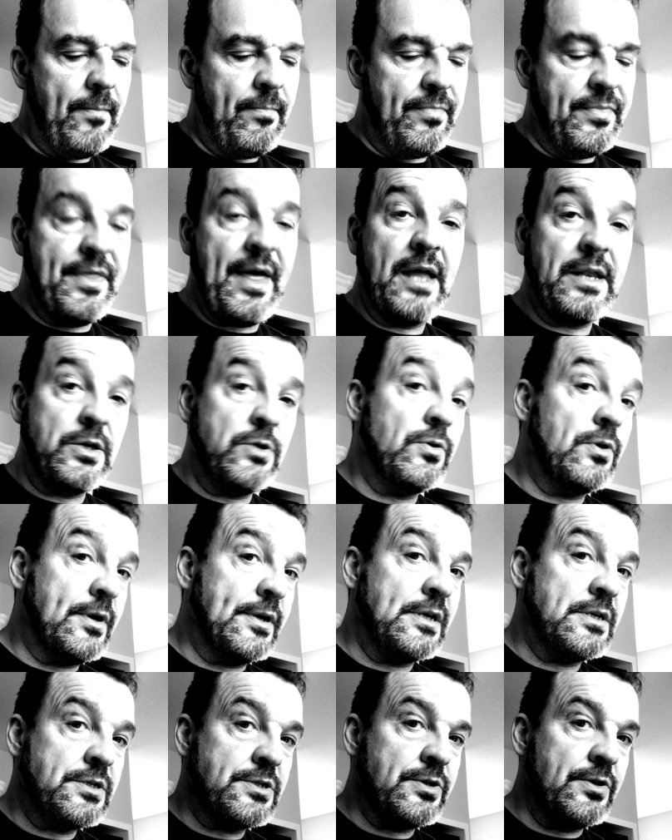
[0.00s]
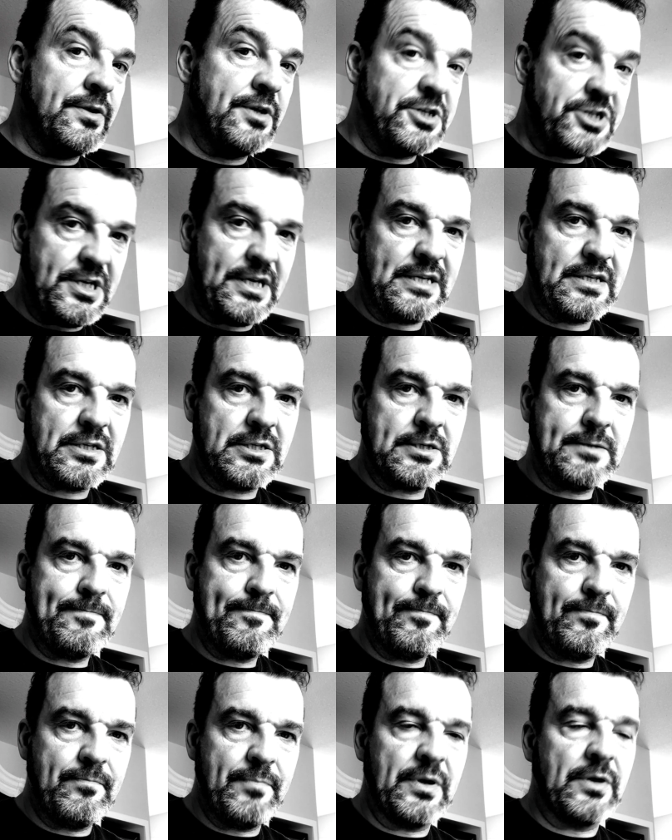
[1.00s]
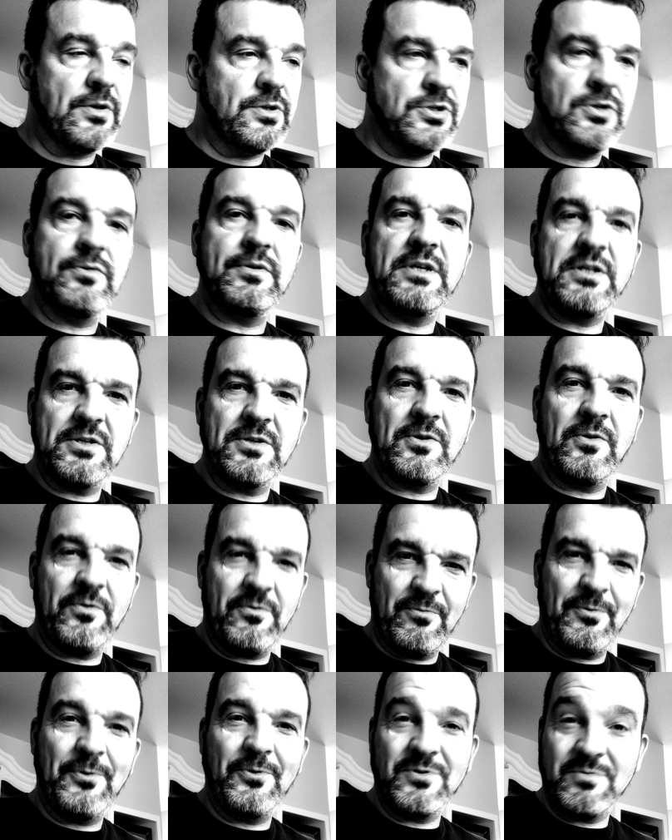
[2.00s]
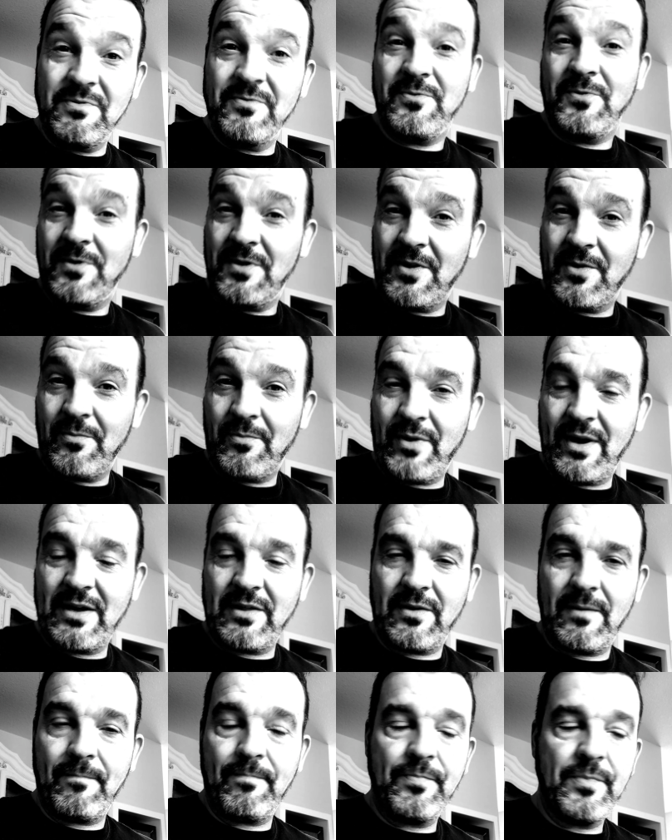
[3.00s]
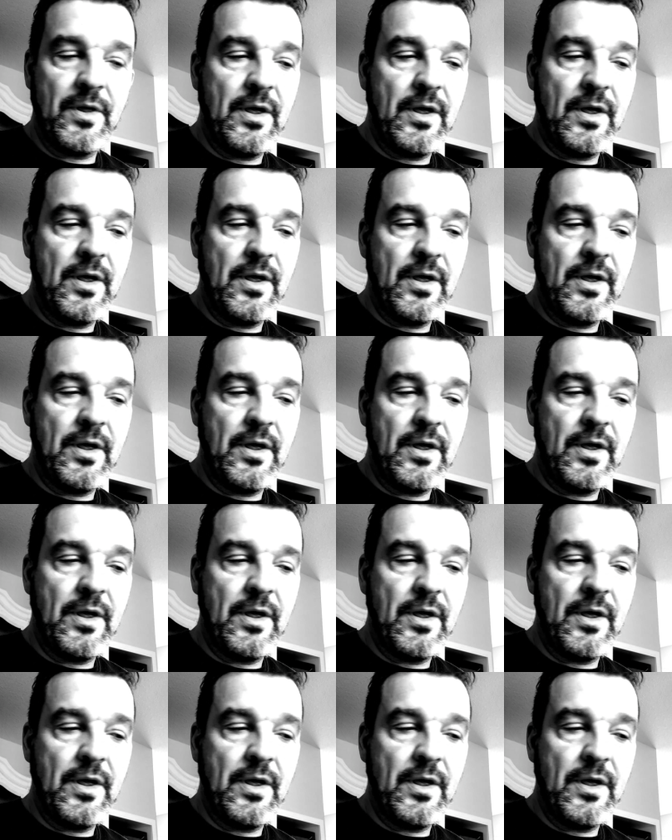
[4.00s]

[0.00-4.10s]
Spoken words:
then you can insert the cheats because you need to know the rules before you can break them.